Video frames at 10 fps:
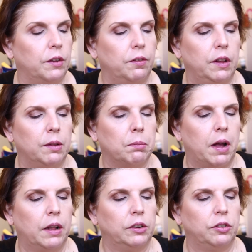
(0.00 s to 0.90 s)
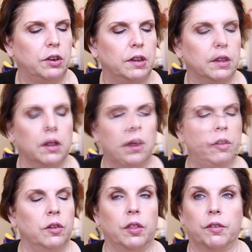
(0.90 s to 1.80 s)
of these polishes.
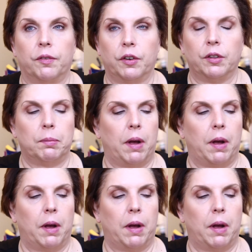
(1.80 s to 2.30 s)
So the first